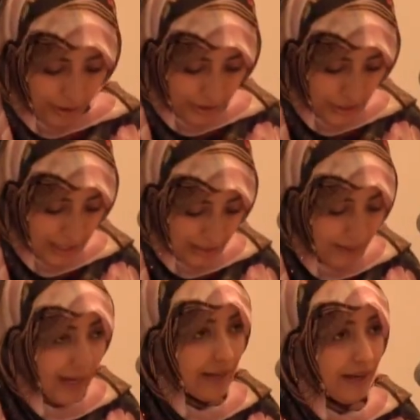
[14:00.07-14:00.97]
men and
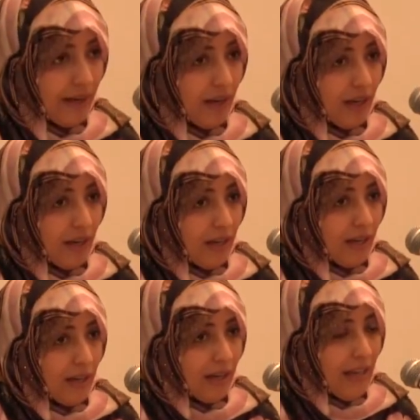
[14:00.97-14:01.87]
women
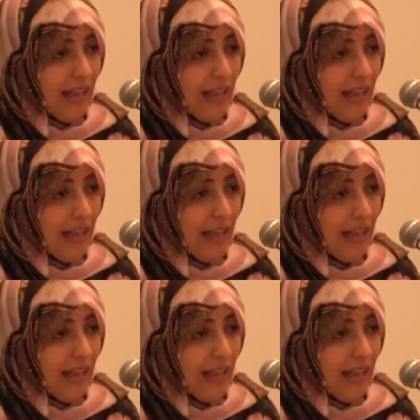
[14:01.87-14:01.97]
together.